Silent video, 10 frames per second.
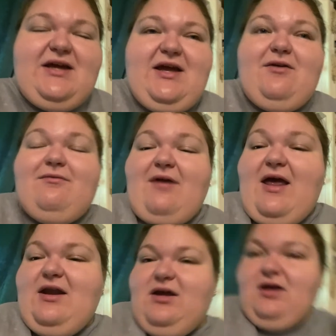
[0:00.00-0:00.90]
and
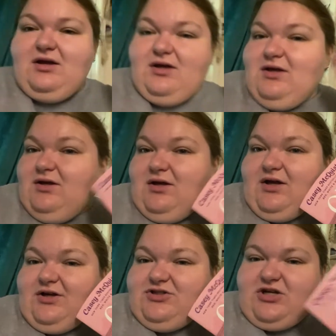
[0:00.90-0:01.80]
read a
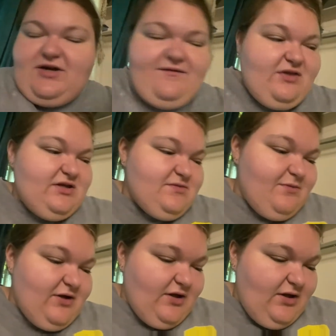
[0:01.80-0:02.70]
good chunk of this
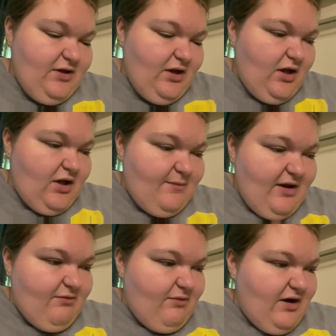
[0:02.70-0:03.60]
book. Um, I
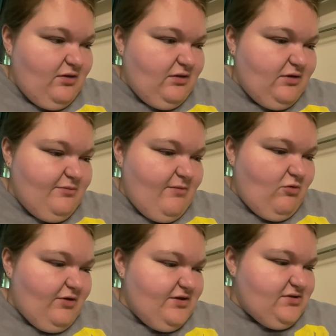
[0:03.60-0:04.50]
read a little bit more
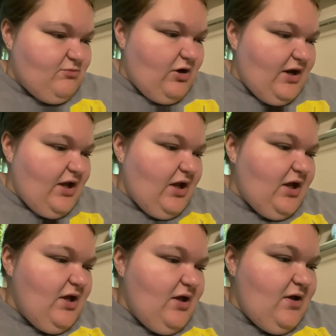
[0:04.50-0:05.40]
this morning,
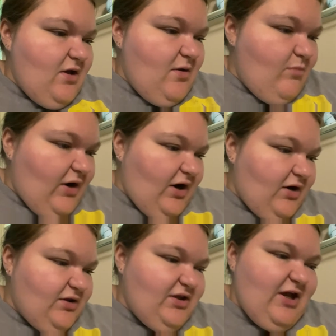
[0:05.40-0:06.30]
but
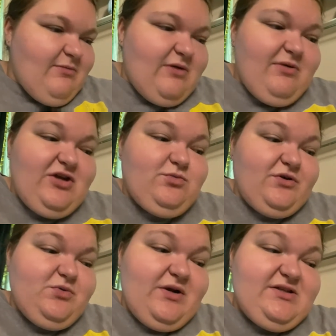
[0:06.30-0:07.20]
currently I'm on page
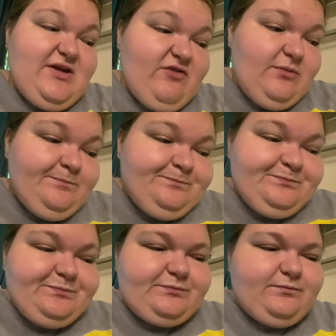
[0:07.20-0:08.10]
127.
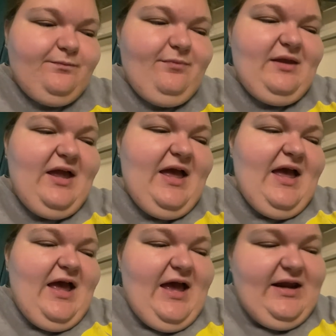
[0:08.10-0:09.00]

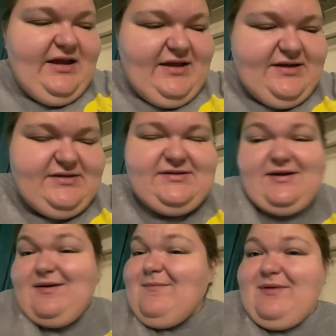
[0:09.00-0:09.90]
And it is
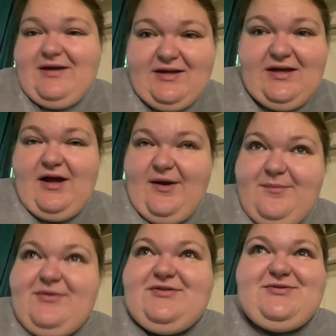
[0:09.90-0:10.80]
picking up.
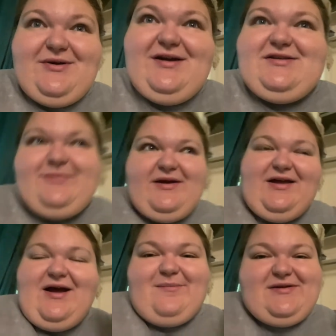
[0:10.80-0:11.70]
The story is picking
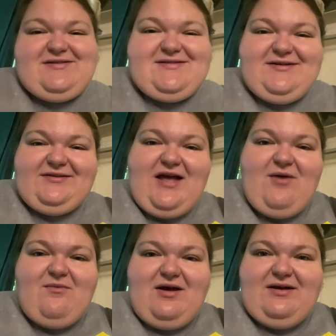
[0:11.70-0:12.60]
up. It's still not
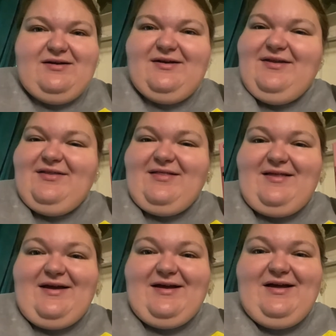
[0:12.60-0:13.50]
one that, like,